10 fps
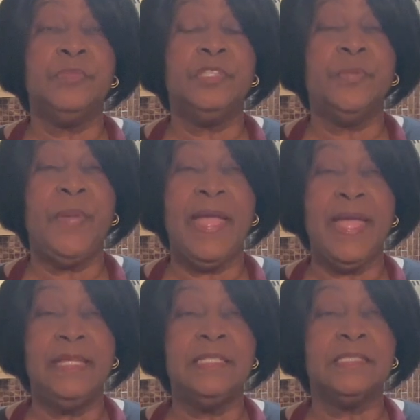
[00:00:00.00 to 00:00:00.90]
the
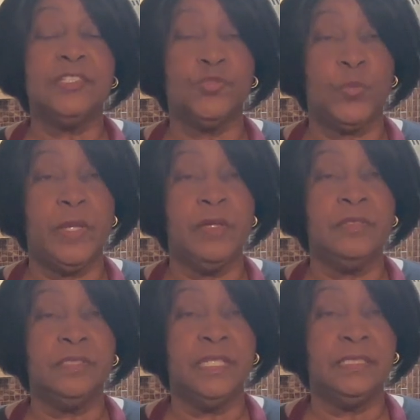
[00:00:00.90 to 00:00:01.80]
patties as well,
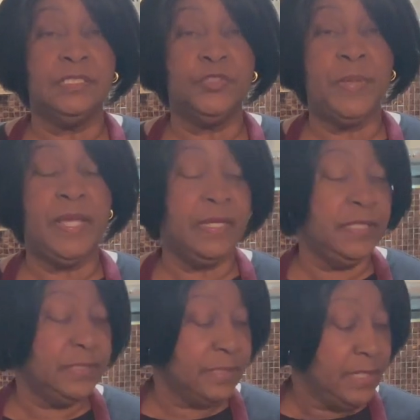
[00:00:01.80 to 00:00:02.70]
sausage
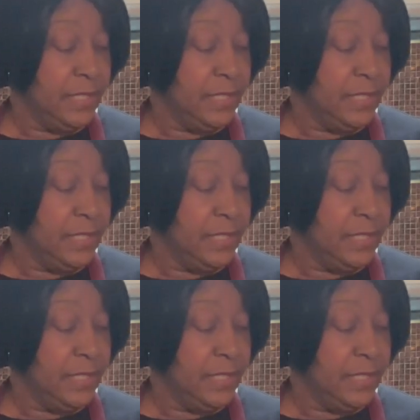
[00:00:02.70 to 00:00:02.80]
patties.